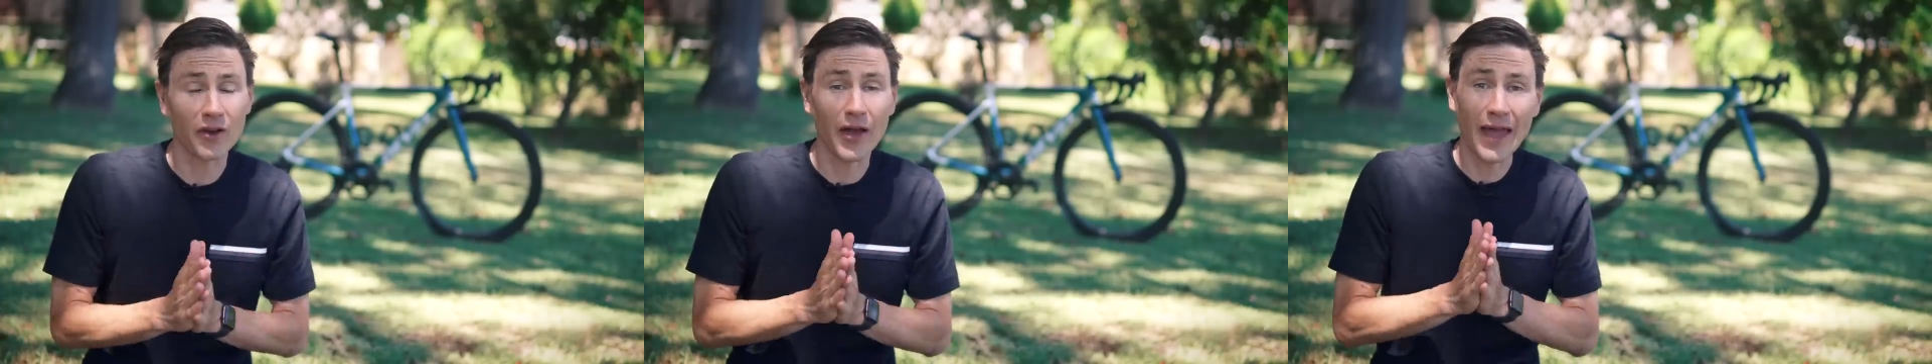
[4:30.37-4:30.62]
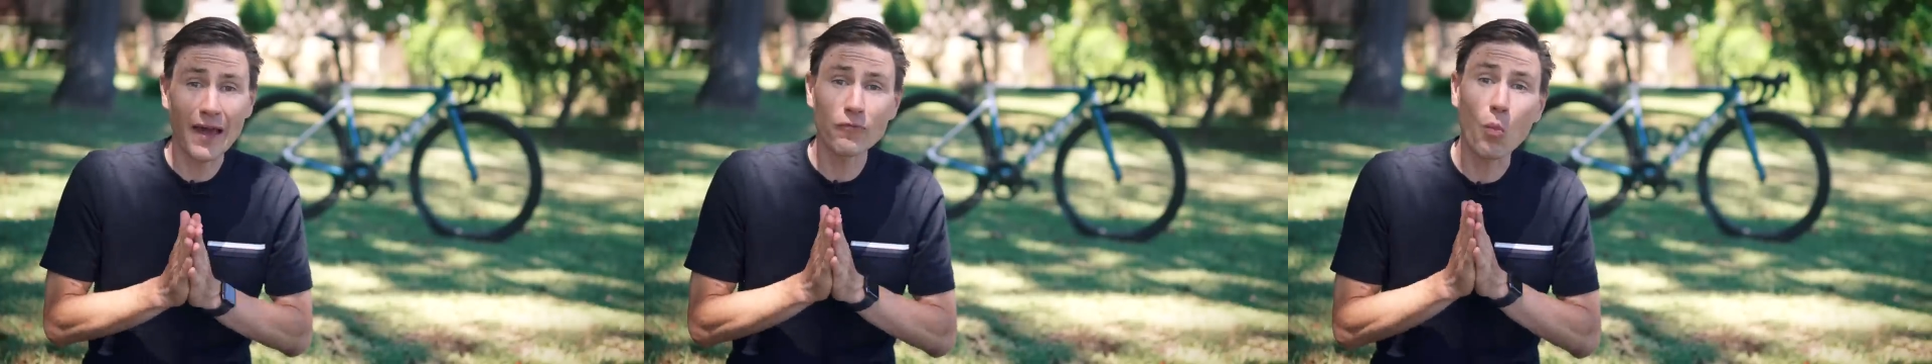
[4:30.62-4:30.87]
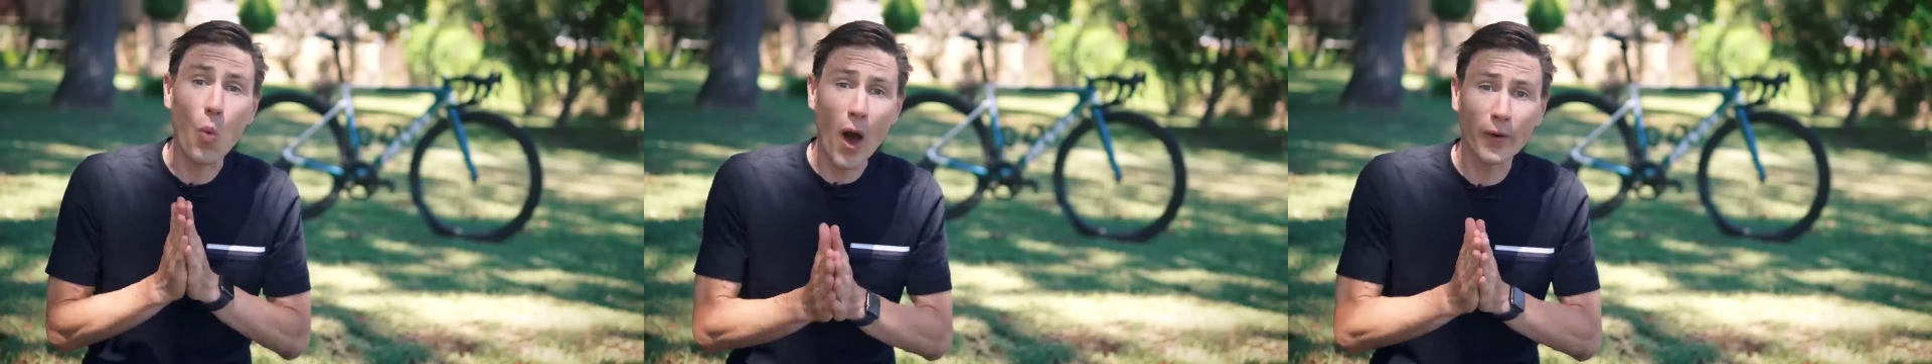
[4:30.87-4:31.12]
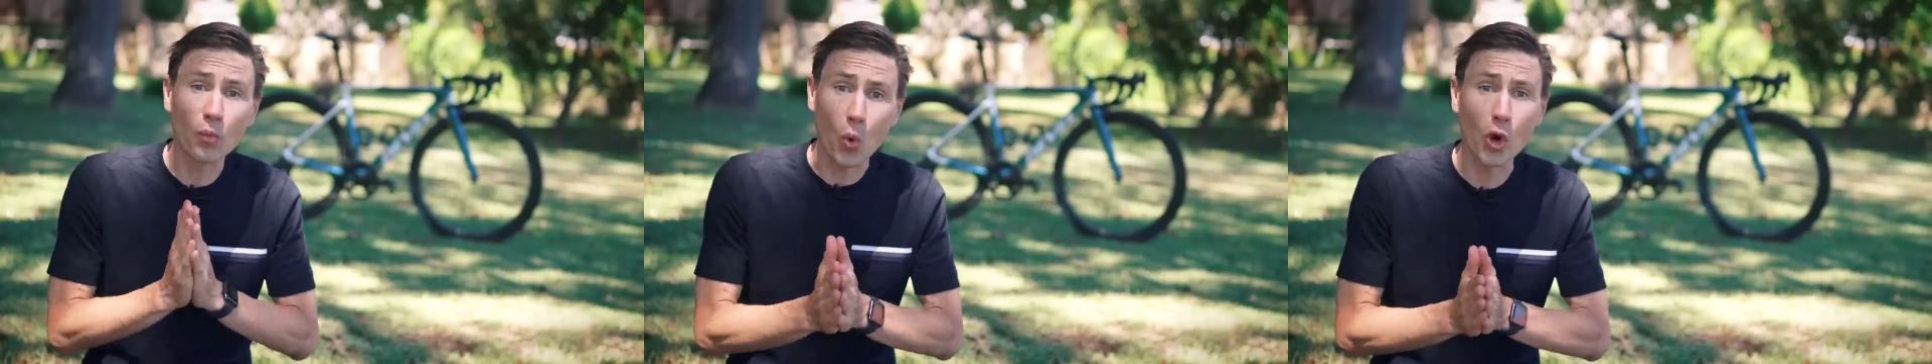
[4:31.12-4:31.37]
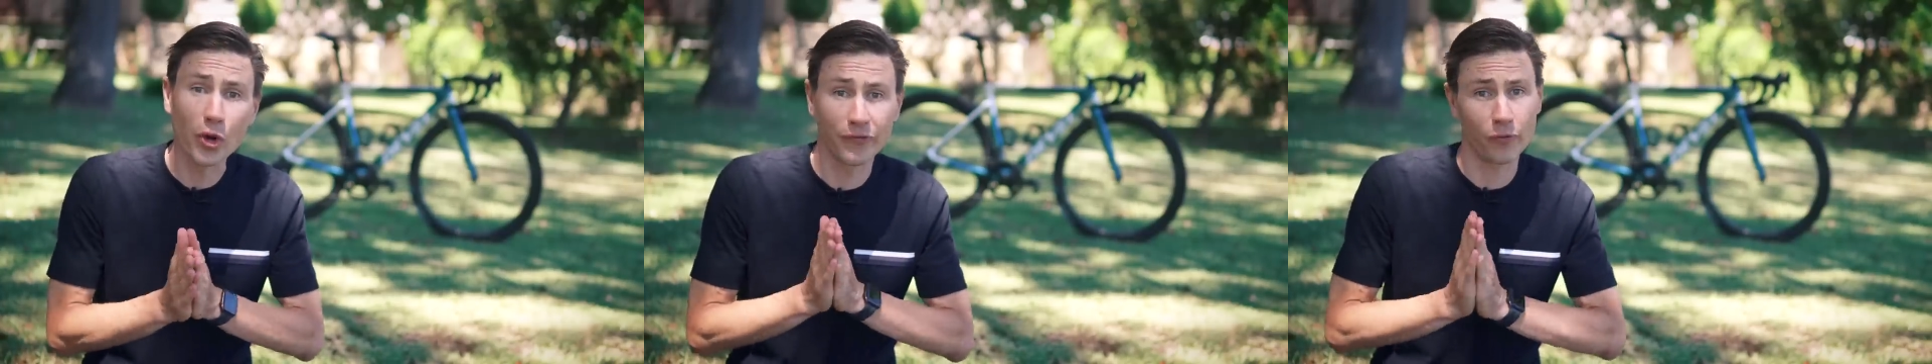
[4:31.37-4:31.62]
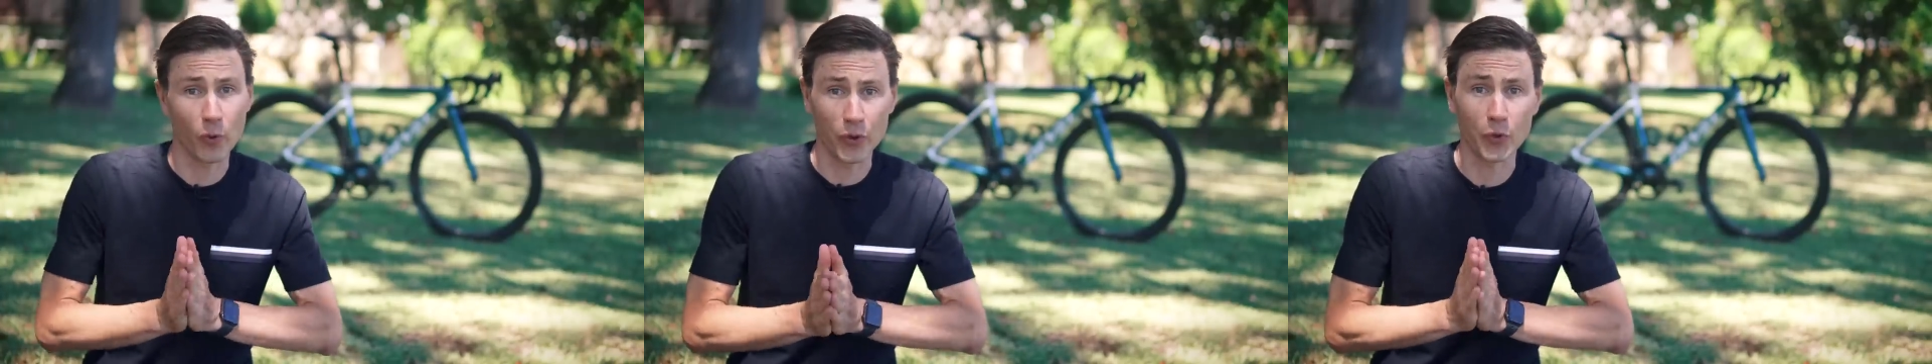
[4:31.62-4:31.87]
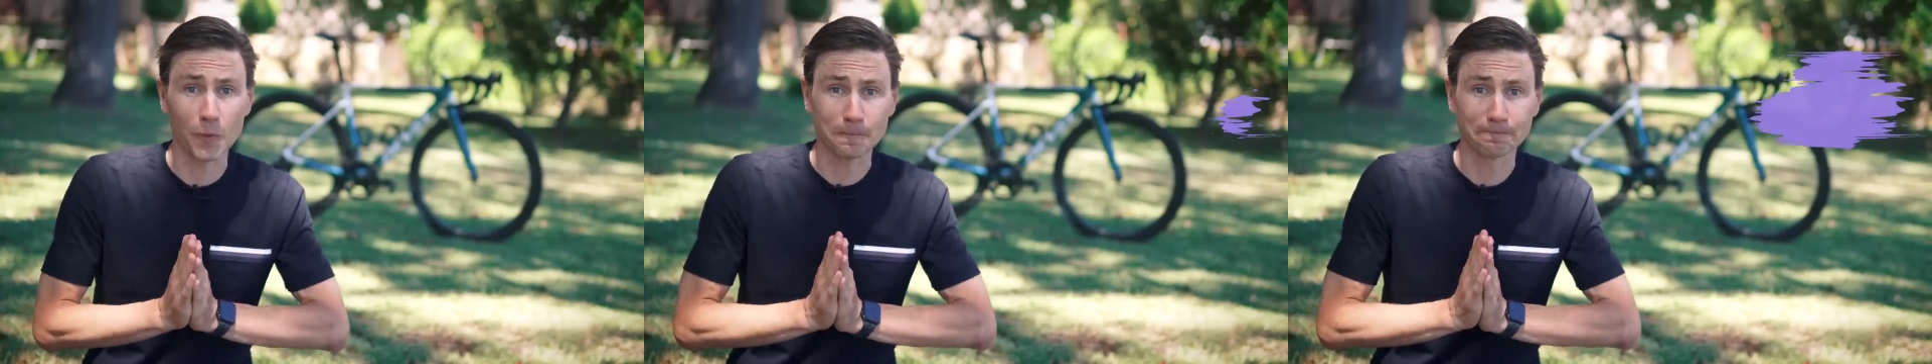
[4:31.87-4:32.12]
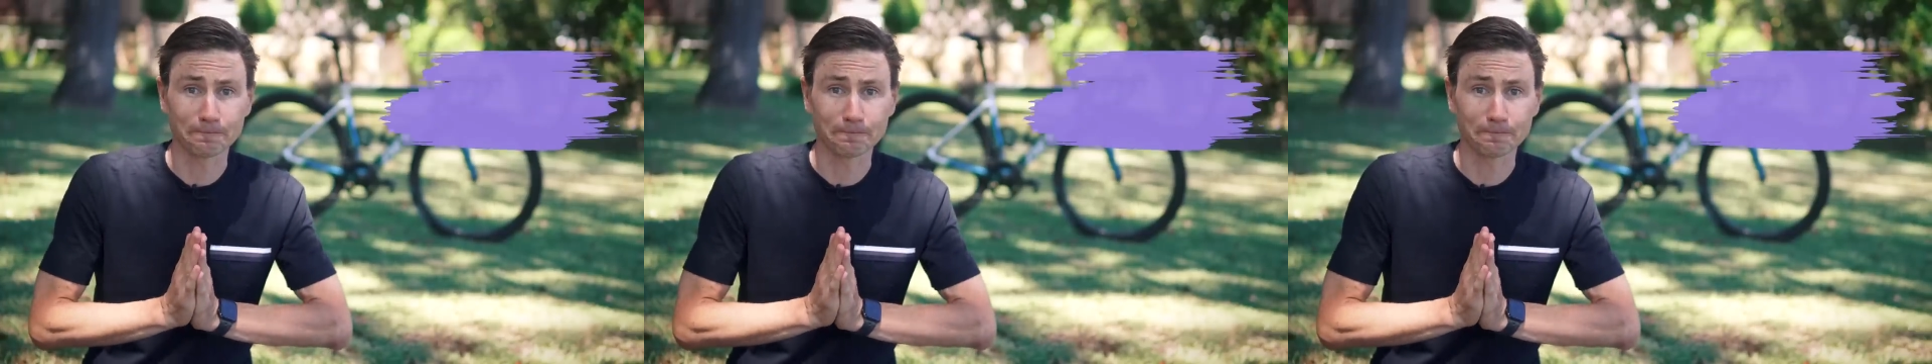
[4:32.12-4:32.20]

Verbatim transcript: and I have one word for you.